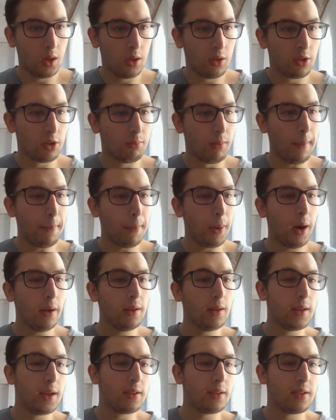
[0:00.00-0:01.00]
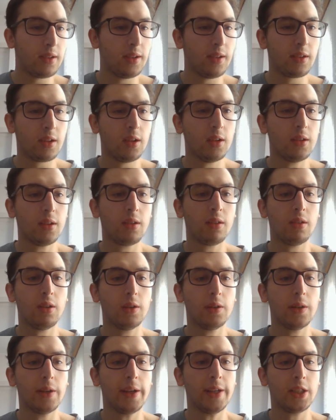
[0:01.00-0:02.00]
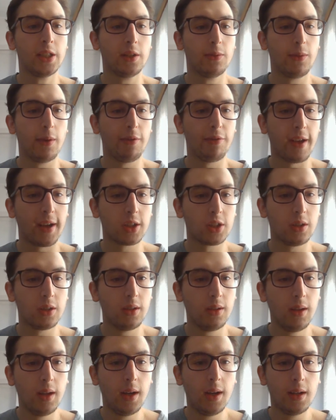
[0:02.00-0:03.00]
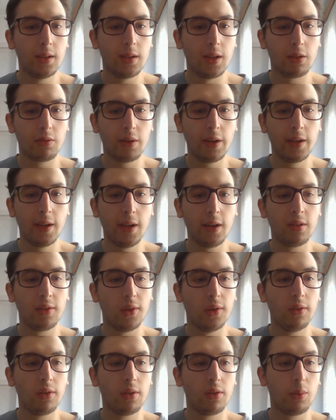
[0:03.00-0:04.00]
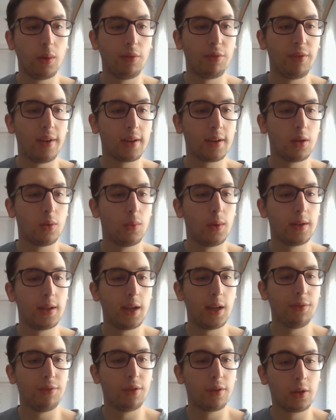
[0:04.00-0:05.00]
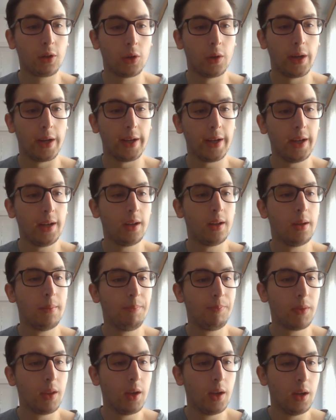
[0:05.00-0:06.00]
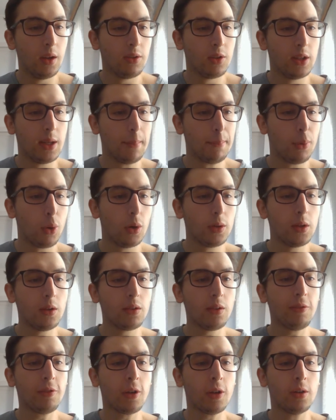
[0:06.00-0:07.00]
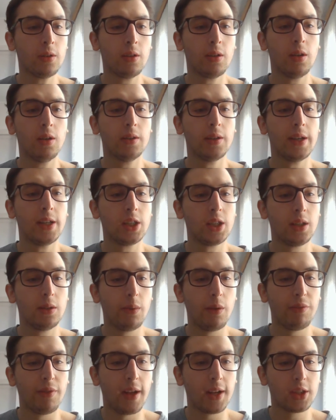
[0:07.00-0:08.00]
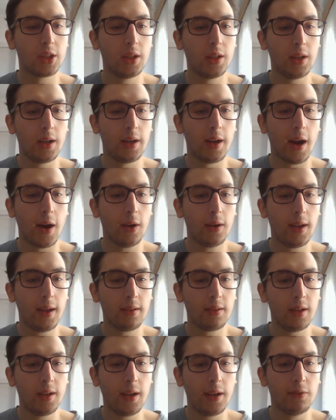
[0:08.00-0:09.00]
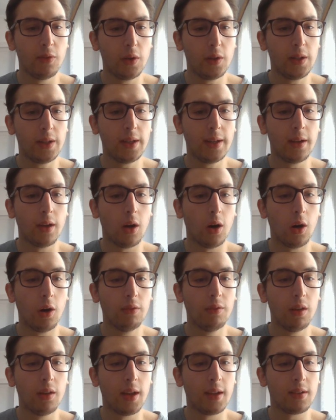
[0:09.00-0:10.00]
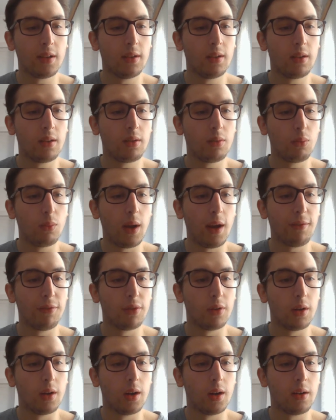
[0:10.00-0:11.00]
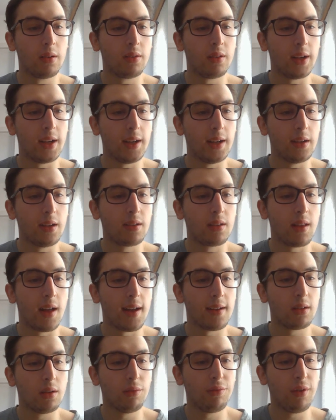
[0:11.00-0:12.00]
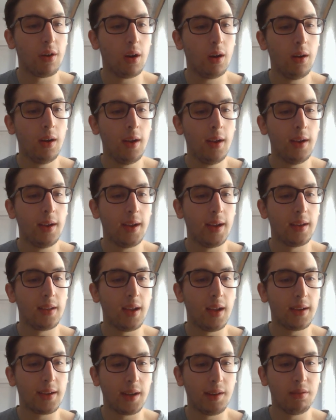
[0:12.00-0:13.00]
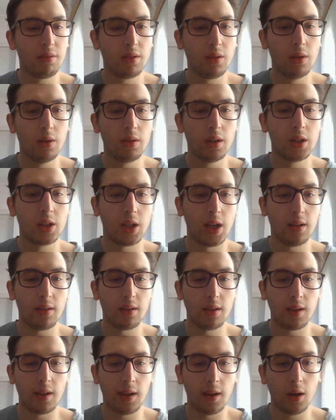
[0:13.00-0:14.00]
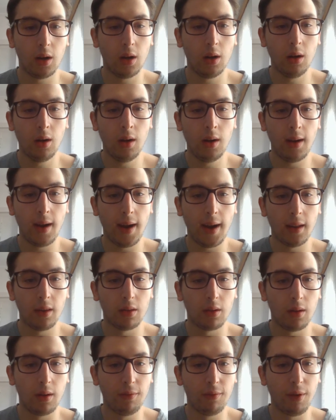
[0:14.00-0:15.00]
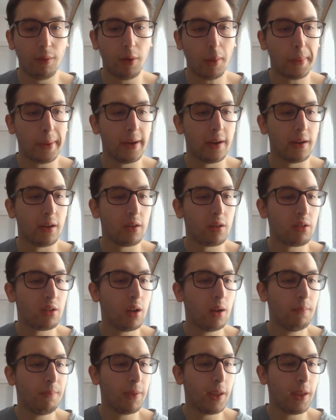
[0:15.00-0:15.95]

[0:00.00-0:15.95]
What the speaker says: So my part of the lesson is consolidation and reflection. This really allows students to reflect on what they've created. So the importance of consolidation and reflection in our lesson, and really in all the lessons we have seen in this class so far, is that it gives students a chance to hear and learn from their peers.